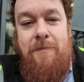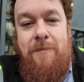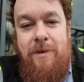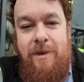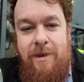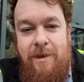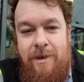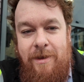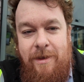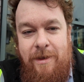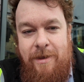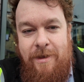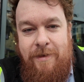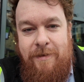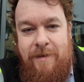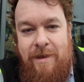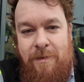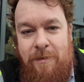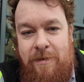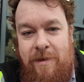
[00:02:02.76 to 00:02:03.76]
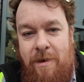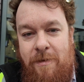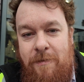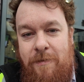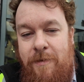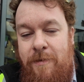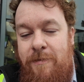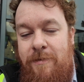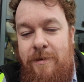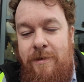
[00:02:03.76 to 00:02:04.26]
him, so that was
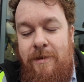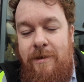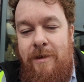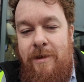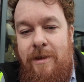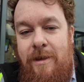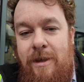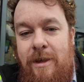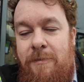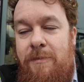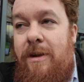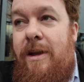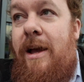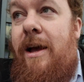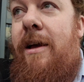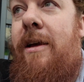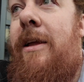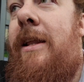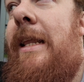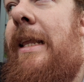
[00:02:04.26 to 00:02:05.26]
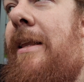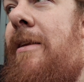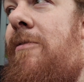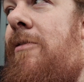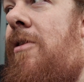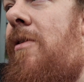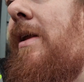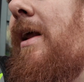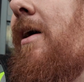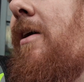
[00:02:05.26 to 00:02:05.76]
helpful. But yeah,
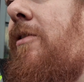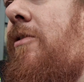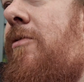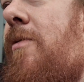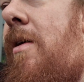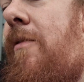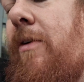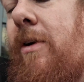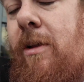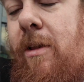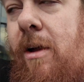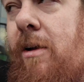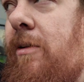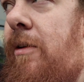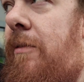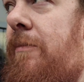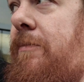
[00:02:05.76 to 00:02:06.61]
going out at 12 o'clock.